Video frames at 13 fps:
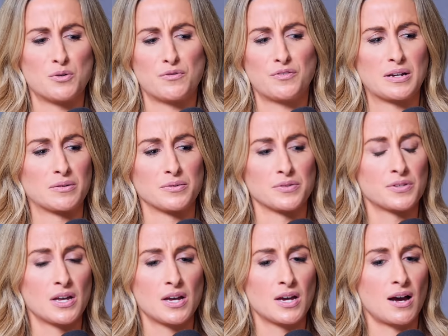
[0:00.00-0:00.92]
or
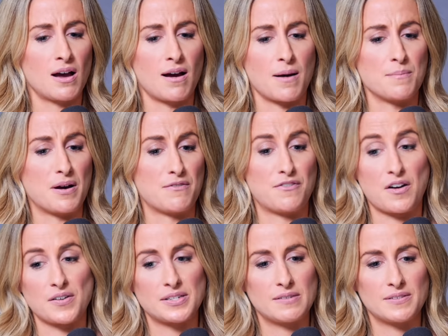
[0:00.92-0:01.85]
feels um,
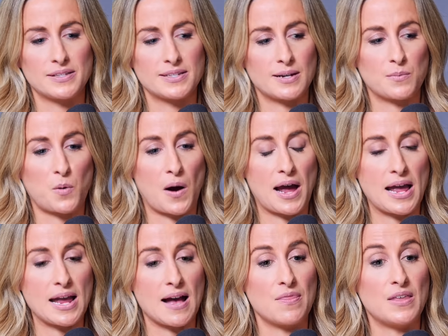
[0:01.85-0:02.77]
aversive in some
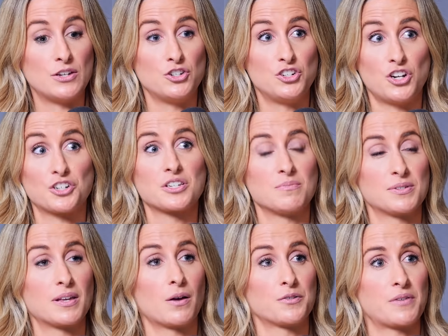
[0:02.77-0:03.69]
way, and then judge
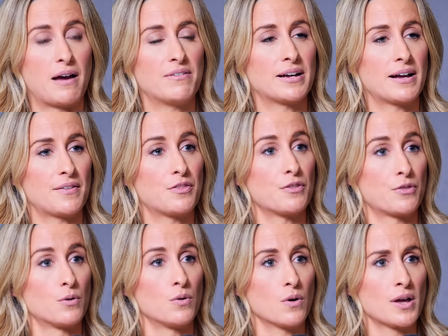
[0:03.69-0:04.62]
themselves for having had the
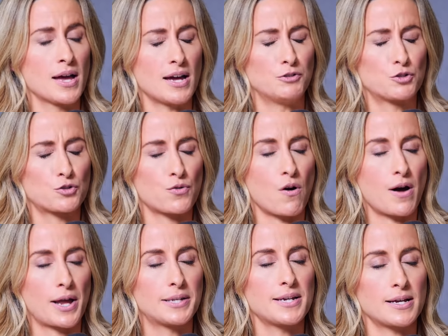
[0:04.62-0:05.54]
thought and
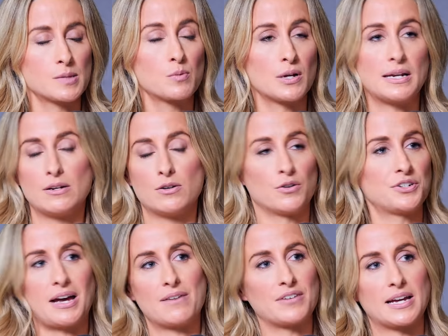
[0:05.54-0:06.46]
try desperately not
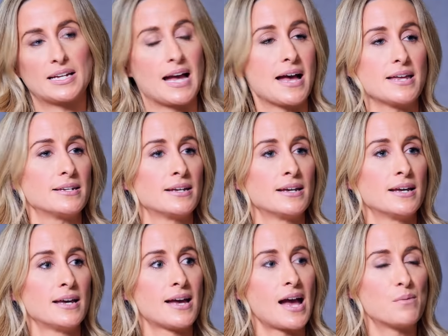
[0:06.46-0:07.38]
to have it again.
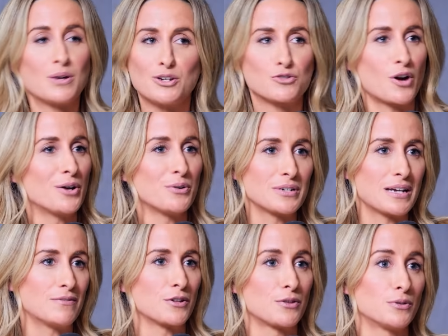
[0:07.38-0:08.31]
And when you try not to
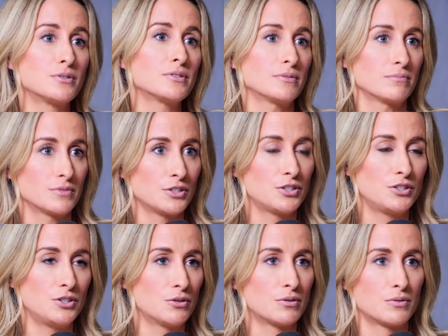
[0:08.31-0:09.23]
have a thought,
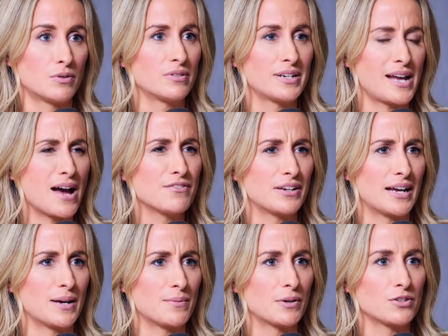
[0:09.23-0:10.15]
you're already having
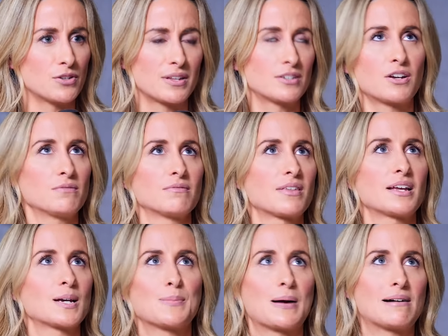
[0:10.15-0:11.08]
it because you think, don't
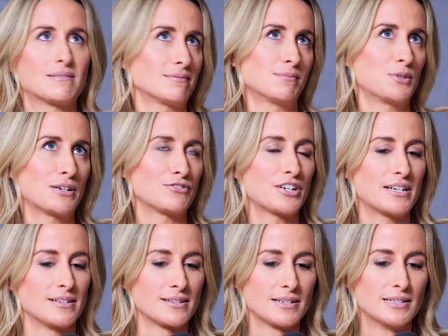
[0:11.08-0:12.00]
think about whatever it
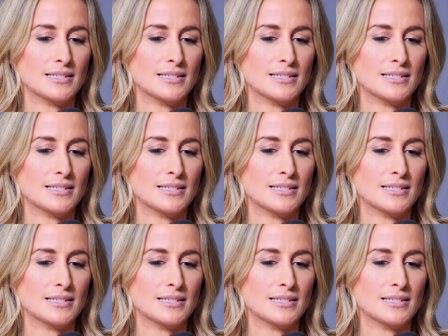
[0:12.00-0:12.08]
is.